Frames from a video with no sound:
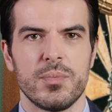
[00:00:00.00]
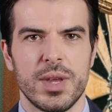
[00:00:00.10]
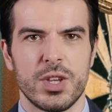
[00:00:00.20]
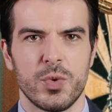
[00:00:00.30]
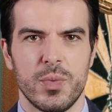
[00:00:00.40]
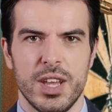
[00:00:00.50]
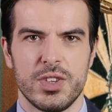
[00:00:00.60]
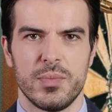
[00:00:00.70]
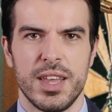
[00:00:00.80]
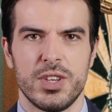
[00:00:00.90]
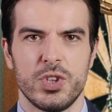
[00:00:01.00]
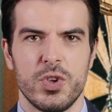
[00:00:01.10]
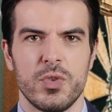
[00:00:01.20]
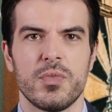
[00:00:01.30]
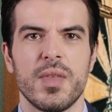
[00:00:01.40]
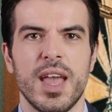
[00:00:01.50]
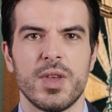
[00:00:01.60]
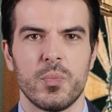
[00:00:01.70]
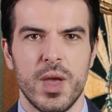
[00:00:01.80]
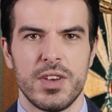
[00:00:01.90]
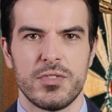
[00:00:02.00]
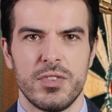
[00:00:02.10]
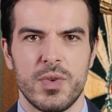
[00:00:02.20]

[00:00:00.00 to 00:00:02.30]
Peter Wright's manager and wife